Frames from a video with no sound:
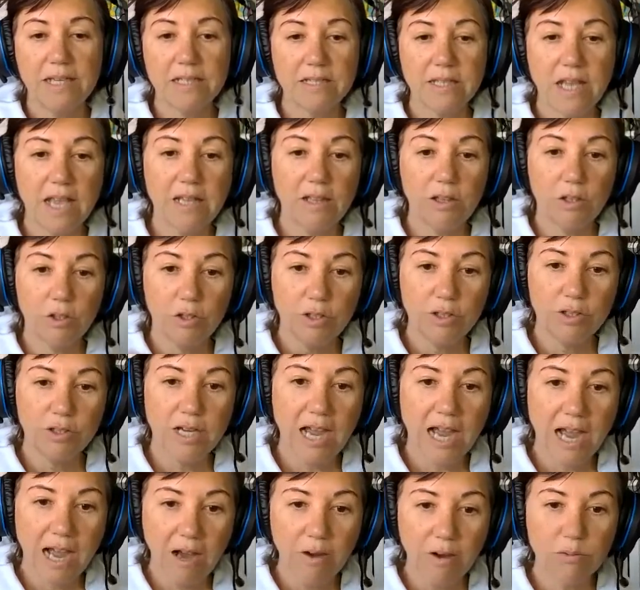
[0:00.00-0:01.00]
as I
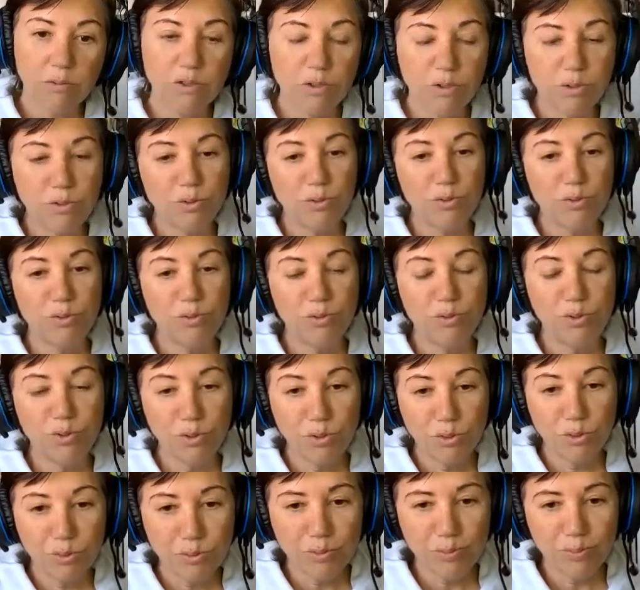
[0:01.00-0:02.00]
learned how to
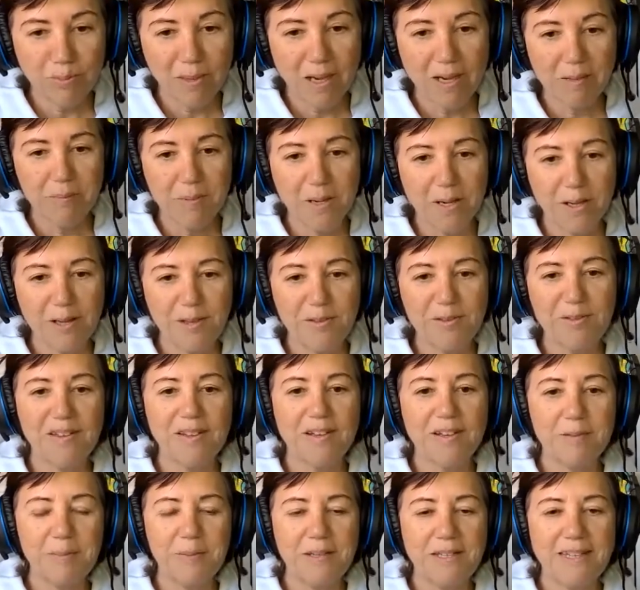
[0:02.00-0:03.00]
do mind body
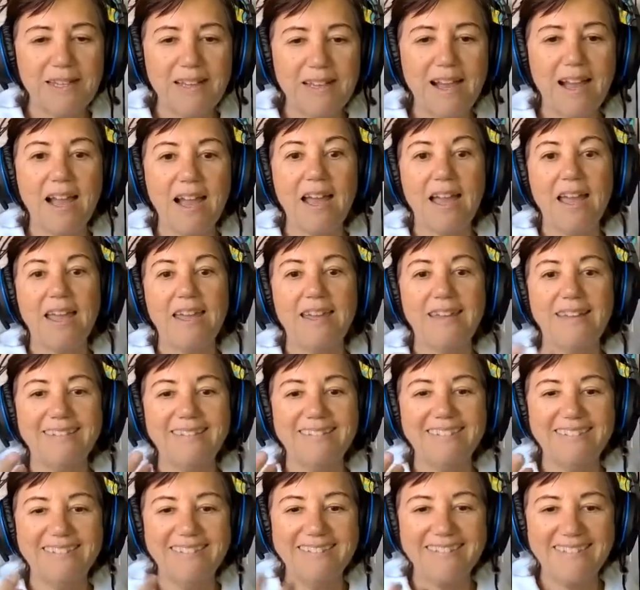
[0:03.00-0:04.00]
therapy,
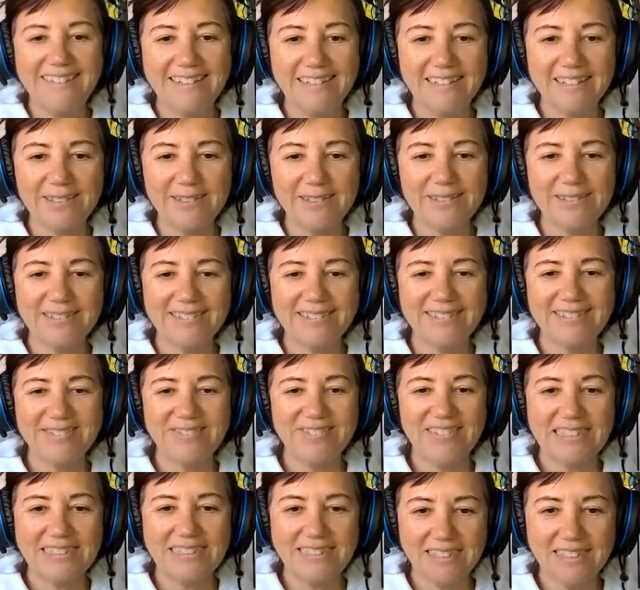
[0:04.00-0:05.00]
I healed
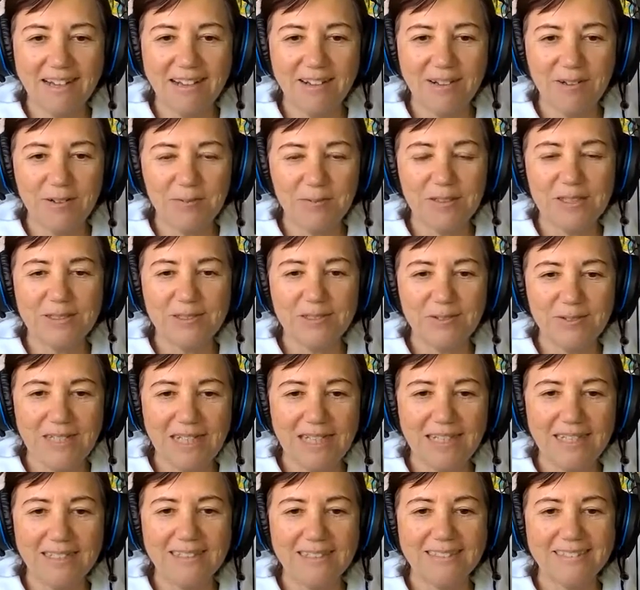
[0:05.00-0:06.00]
myself as
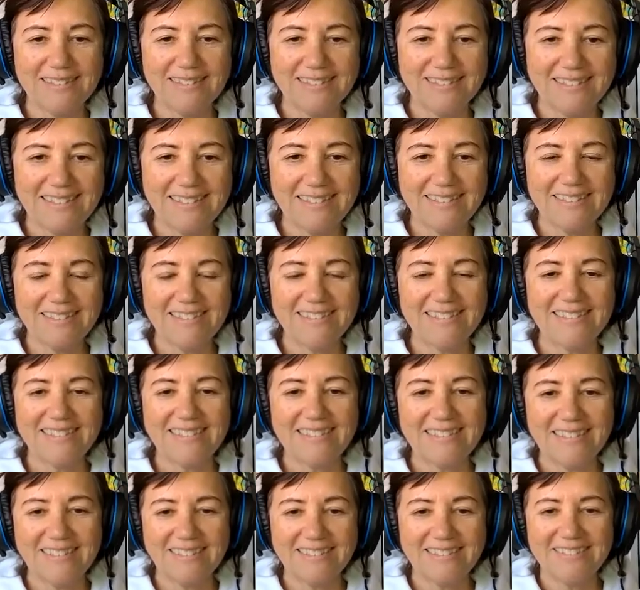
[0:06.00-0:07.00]
well.
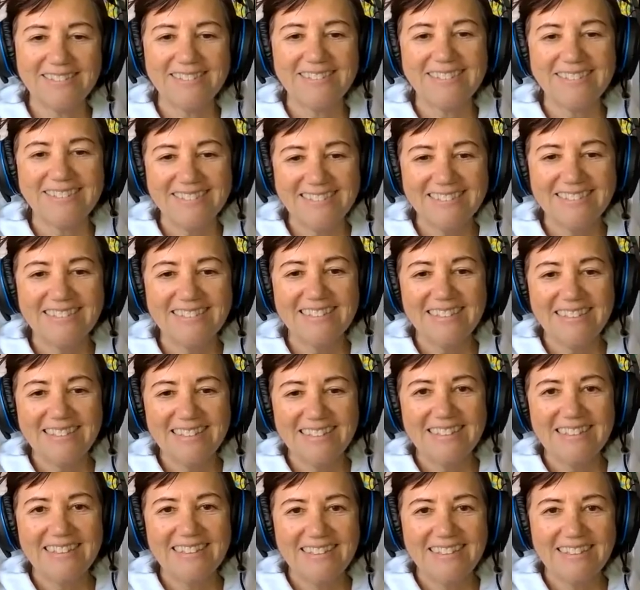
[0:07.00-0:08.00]
So,
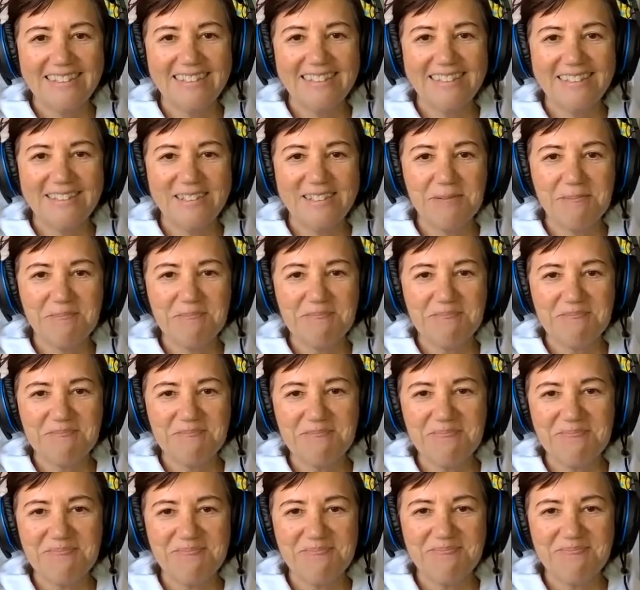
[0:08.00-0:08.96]
um,